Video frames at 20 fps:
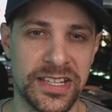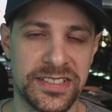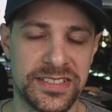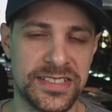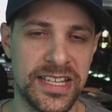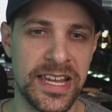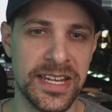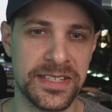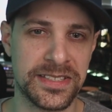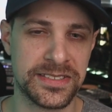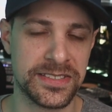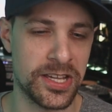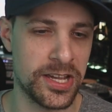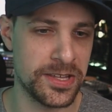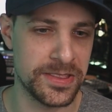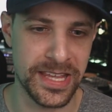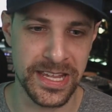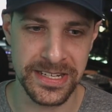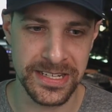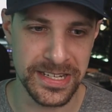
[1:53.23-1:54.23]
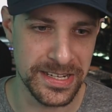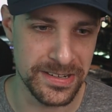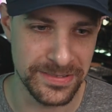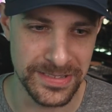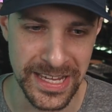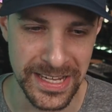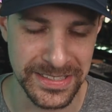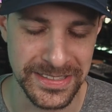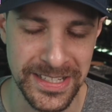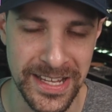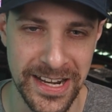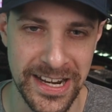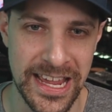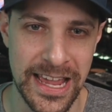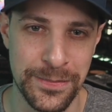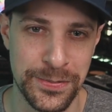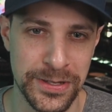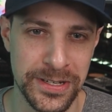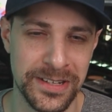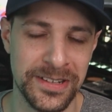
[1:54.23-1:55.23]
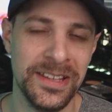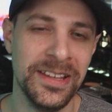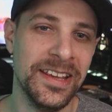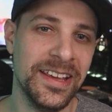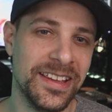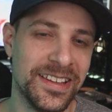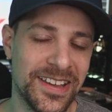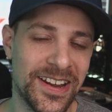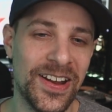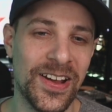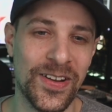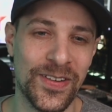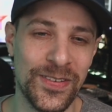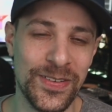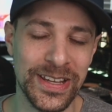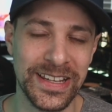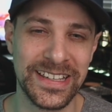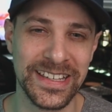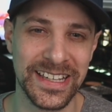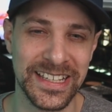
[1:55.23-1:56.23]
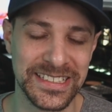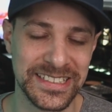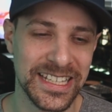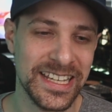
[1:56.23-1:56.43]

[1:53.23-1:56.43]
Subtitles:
psych, son, that's not happening, because